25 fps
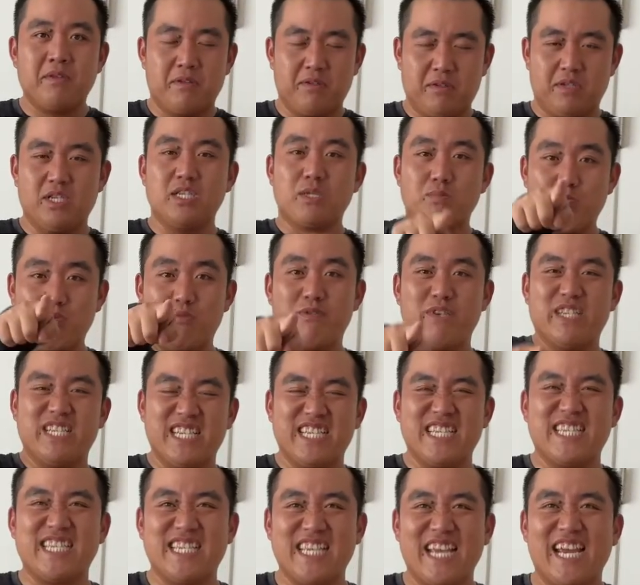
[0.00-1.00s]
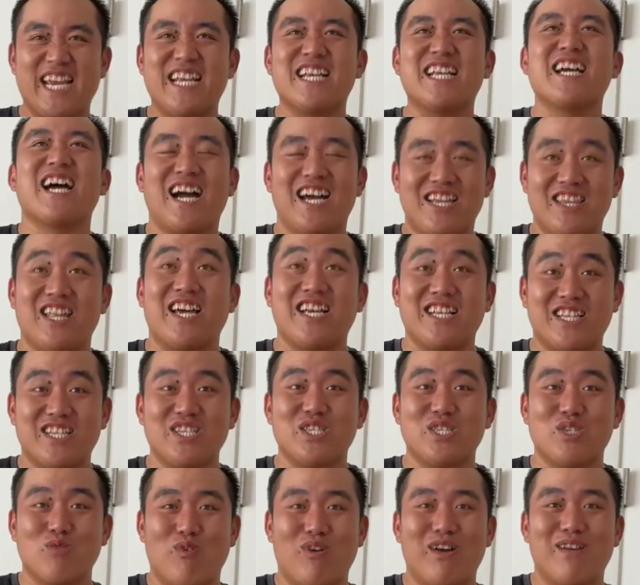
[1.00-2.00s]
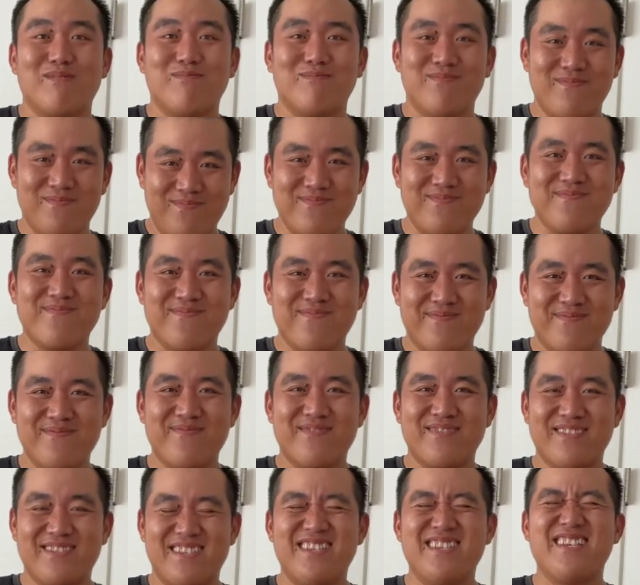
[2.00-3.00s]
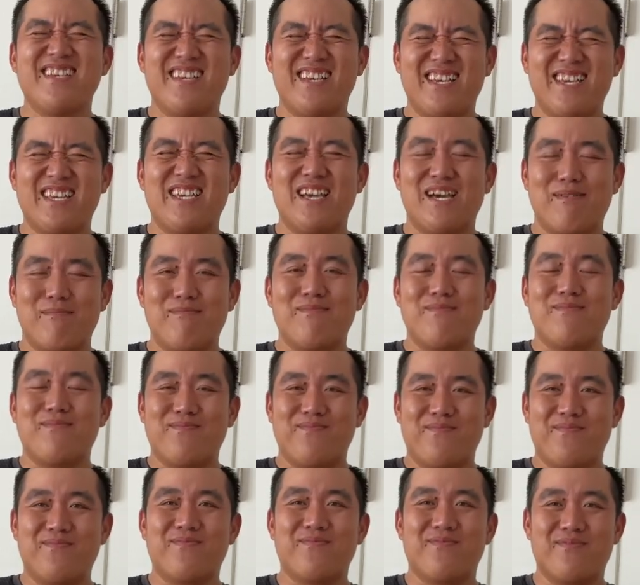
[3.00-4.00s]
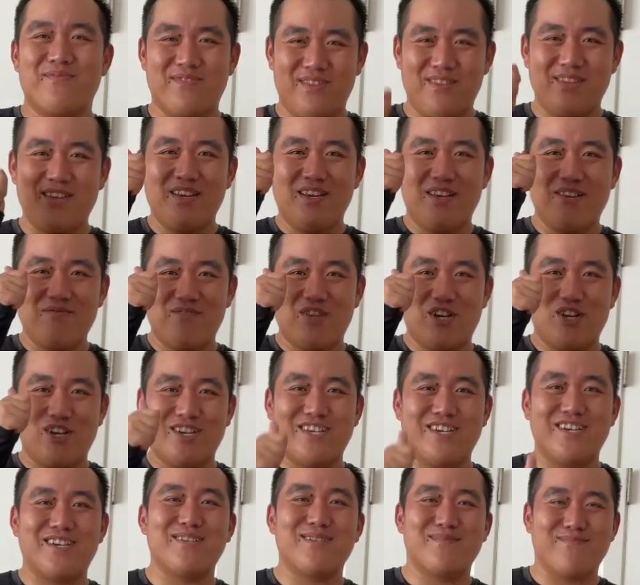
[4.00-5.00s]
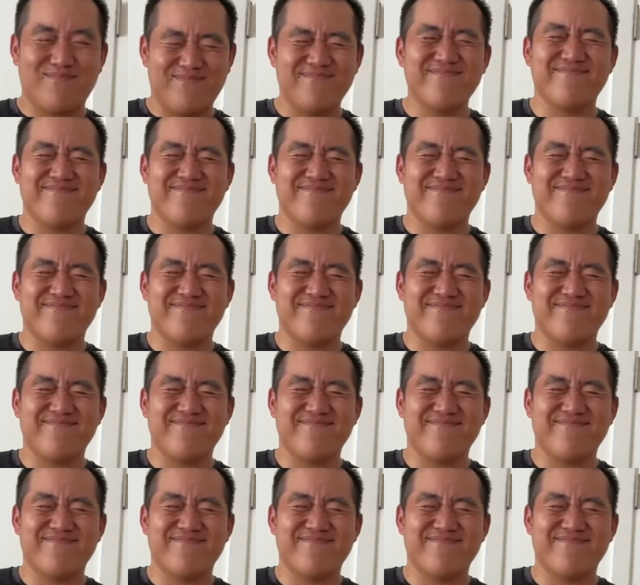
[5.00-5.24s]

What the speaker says: This movie's insane. I like this one. Yep. Very good.